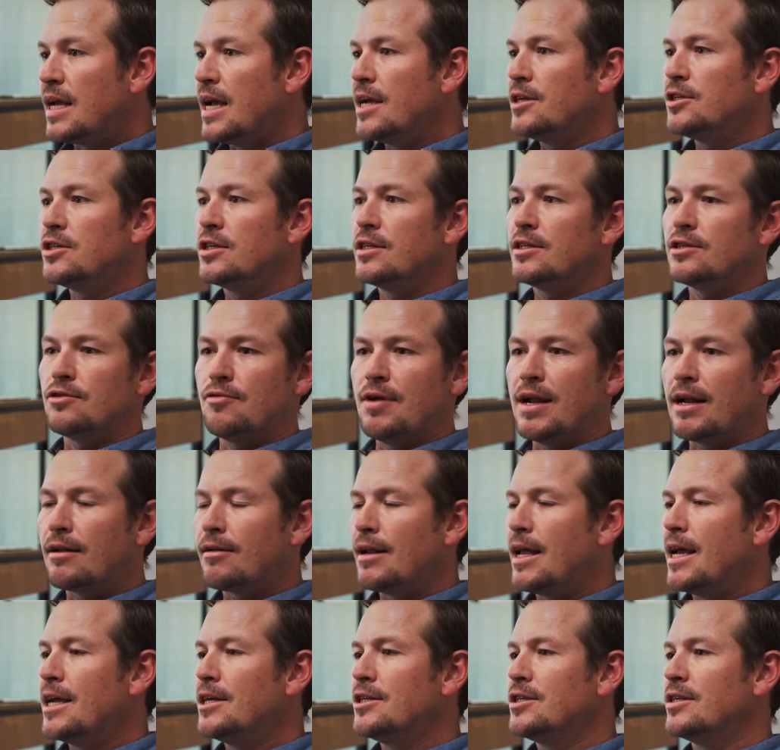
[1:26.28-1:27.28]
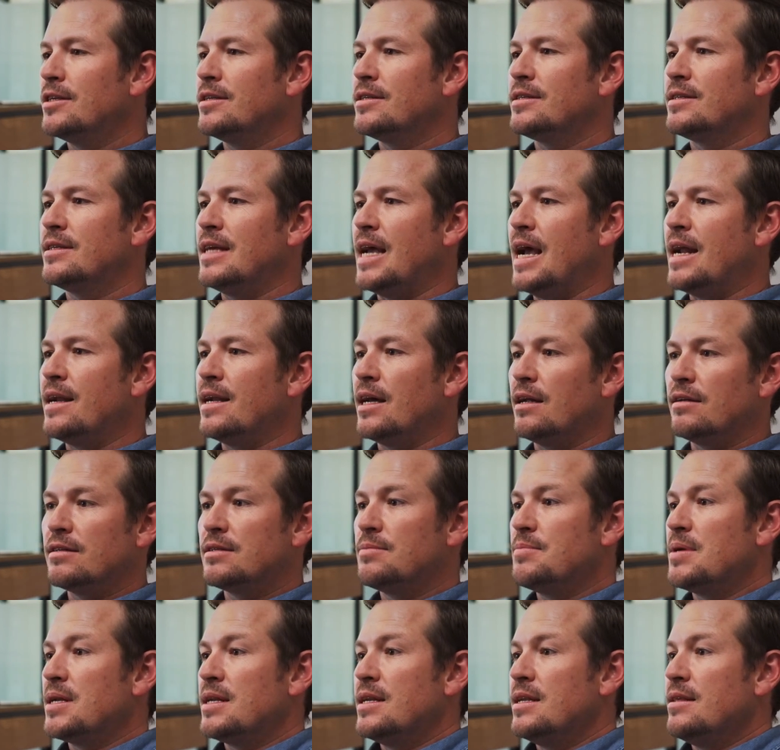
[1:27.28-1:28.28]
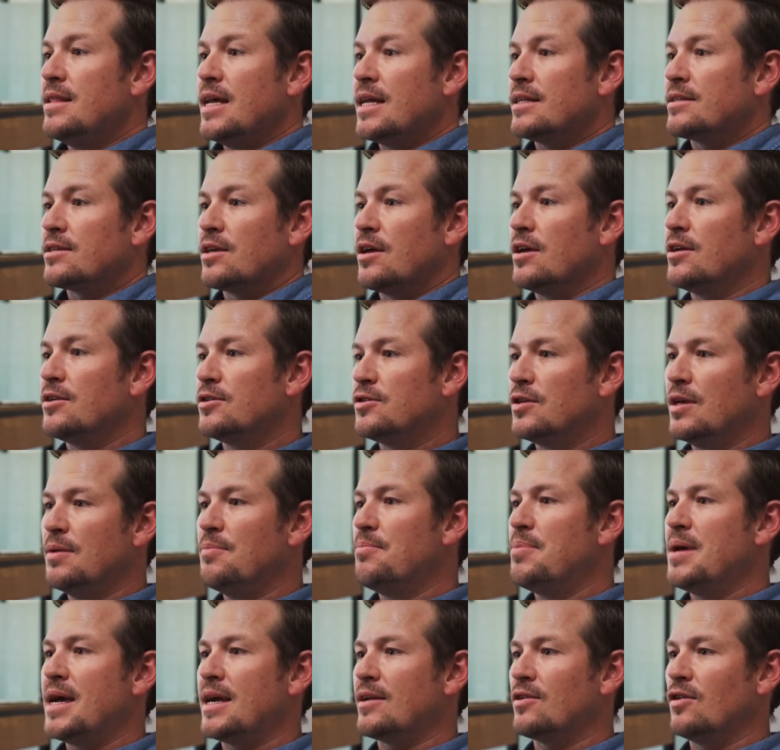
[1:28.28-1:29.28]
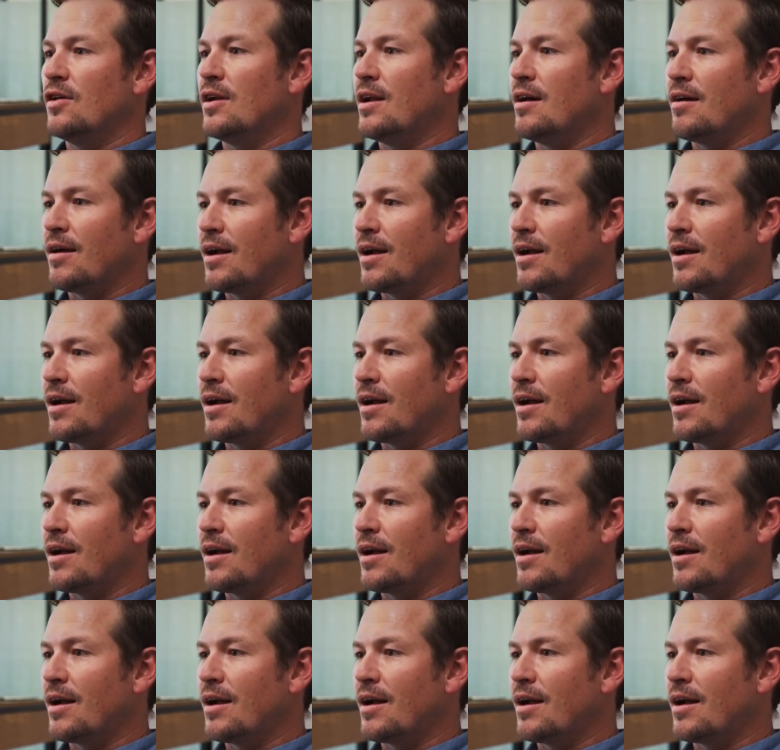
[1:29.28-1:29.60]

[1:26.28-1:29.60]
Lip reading: agents, rental agents, and ultimately that's going to impact on our